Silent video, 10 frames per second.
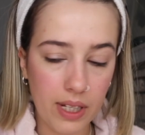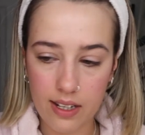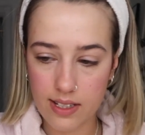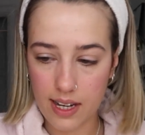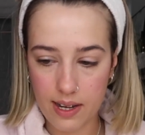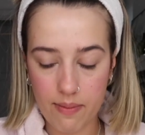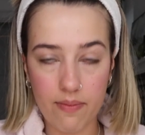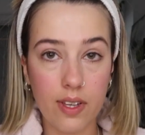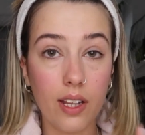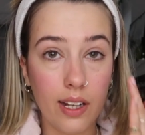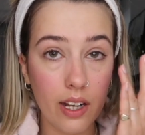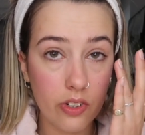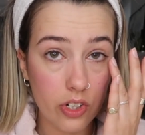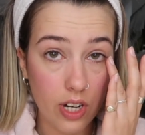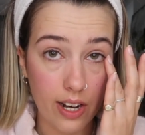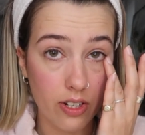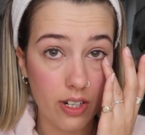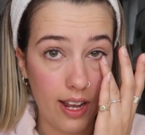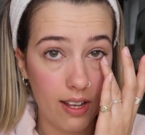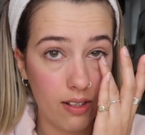because I am feeling extra tired
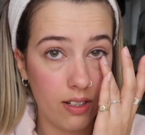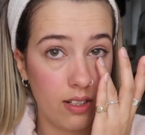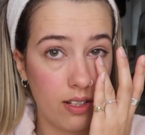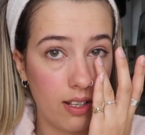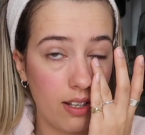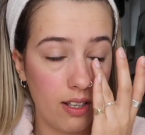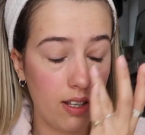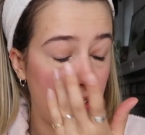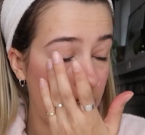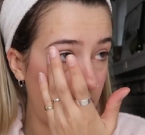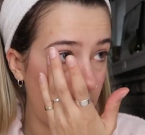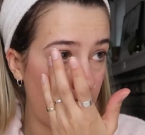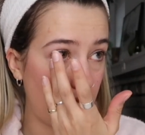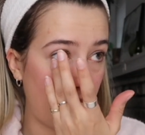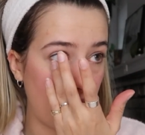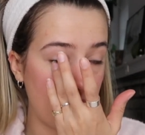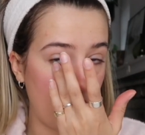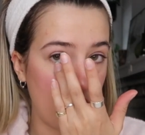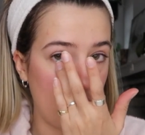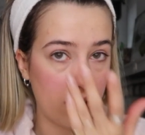today, and like I
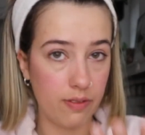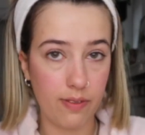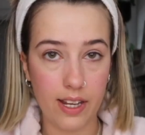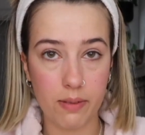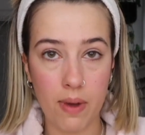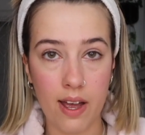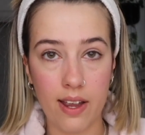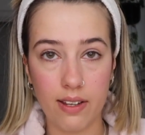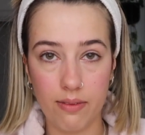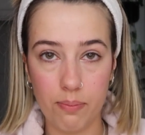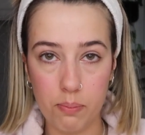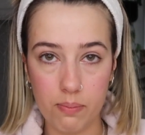said, I like to fake myself